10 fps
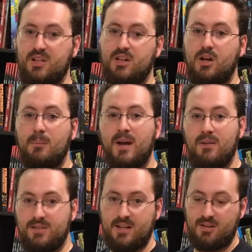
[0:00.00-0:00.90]
could come
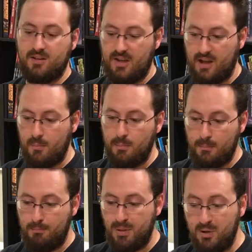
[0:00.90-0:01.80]
out that could help
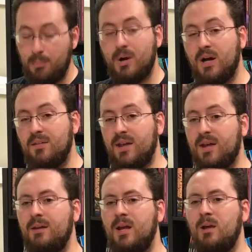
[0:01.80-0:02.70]
build upon
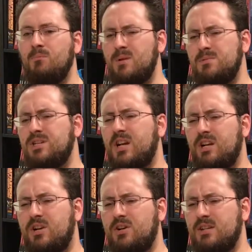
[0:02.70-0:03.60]
that, but I'm just kind
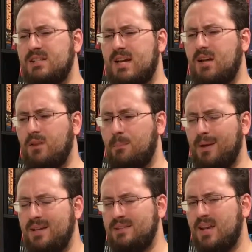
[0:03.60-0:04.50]
of curious how the
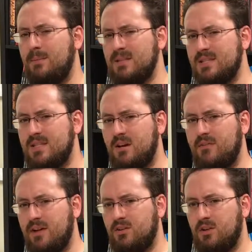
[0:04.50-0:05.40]
base game itself,
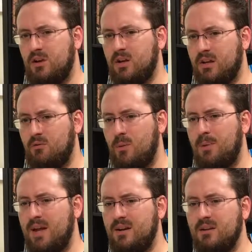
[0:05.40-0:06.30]
how long and
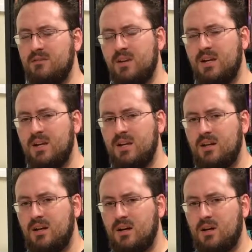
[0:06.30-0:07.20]
repetitive,
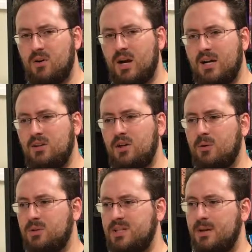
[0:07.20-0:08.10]
or how long it
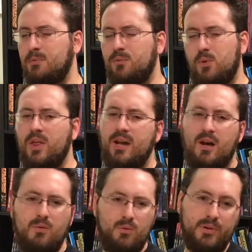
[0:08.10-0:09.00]
would take before that
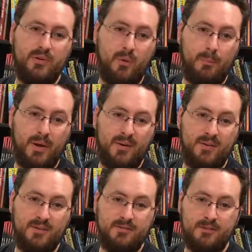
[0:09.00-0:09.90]
got really
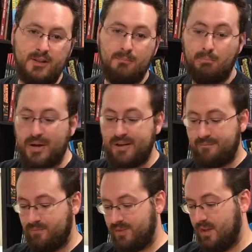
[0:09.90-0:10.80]
repetitive.
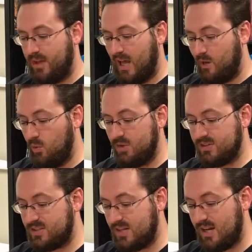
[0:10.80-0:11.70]
But I will have
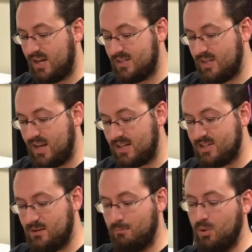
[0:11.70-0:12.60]
to say, it's an
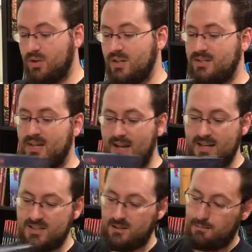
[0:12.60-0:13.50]
excellent book. It's an
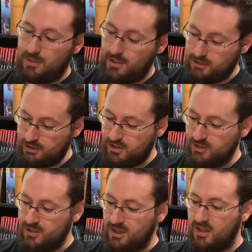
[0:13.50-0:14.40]
excellent
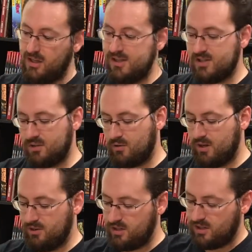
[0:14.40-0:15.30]
production. It's a
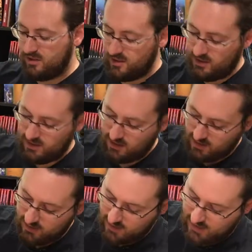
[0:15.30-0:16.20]
great looking thing.
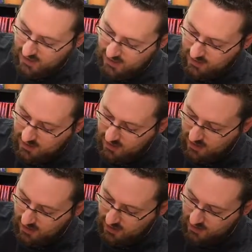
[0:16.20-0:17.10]
And
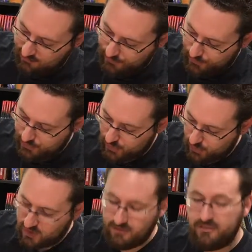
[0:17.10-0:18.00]
if you're a
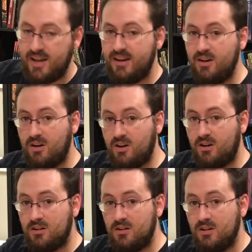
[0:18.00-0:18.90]
Tolkien fan at
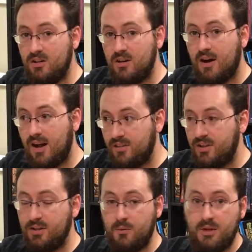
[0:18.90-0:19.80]
all, I
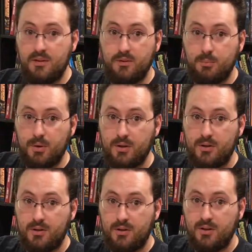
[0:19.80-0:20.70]
think you need this book.
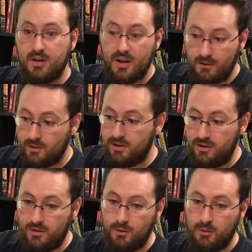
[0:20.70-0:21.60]
I really
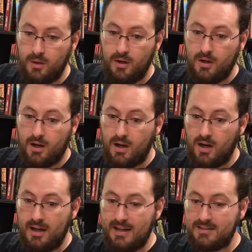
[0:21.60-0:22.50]
do.
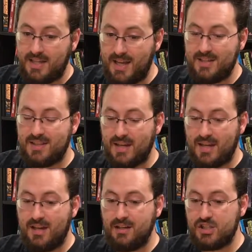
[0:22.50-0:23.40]
It takes that
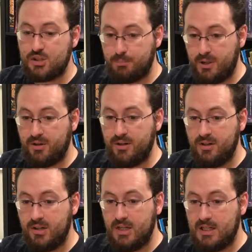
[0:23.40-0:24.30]
kind of
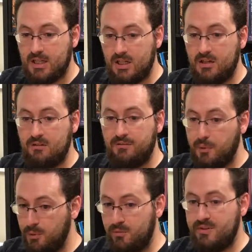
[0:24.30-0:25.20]
spirit of
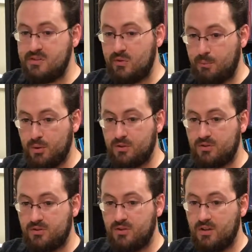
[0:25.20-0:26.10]
the movies and the
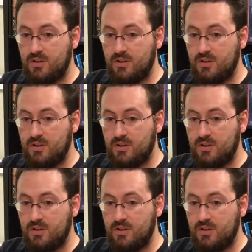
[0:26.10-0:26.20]
books